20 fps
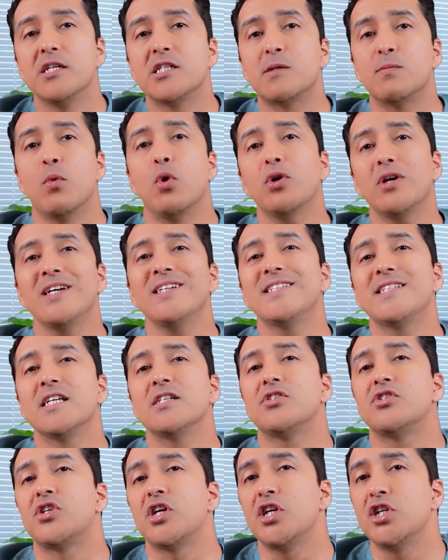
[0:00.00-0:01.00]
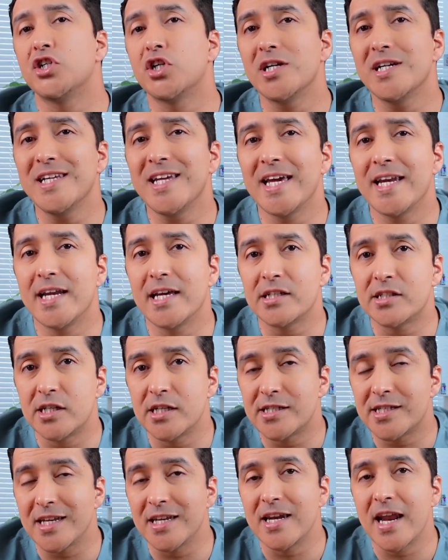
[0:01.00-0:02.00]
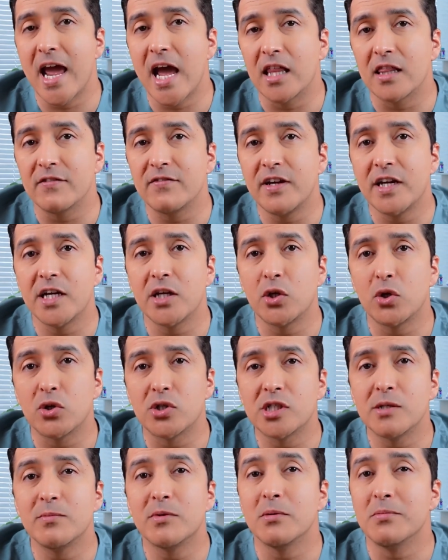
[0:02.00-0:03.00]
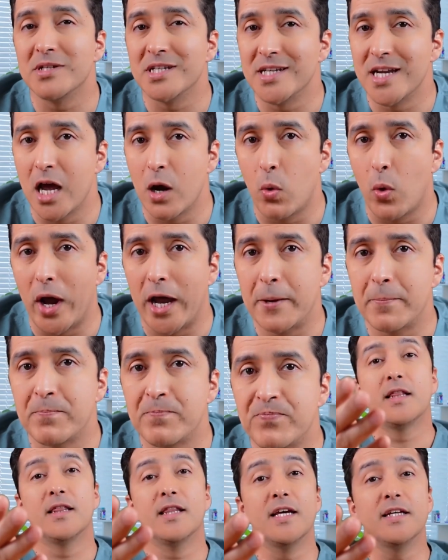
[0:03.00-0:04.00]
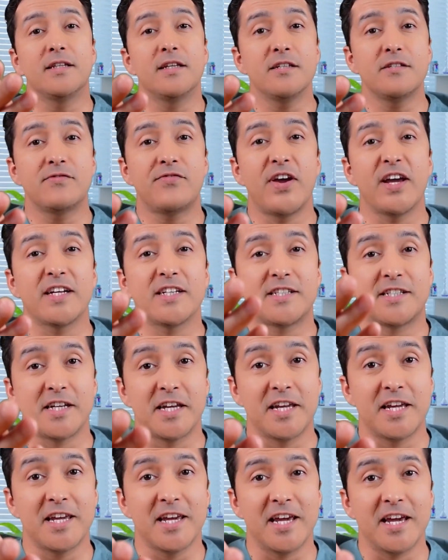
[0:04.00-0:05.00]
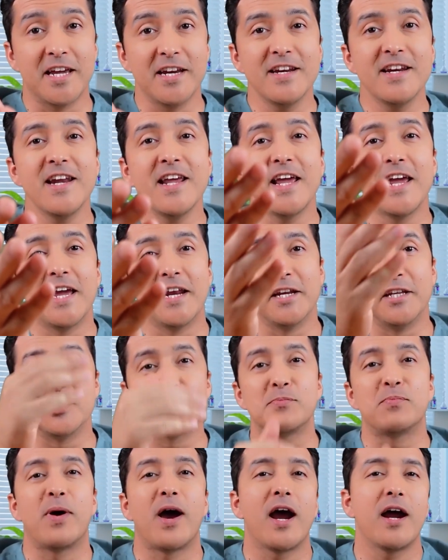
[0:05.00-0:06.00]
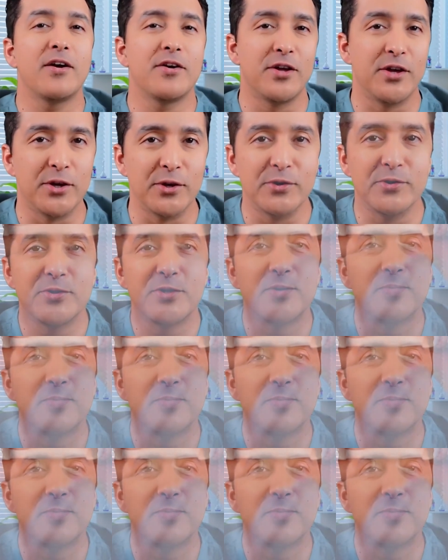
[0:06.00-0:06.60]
Smoking cessation can assist in alleviating your symptoms in that way. Let this fact sink in and inspire you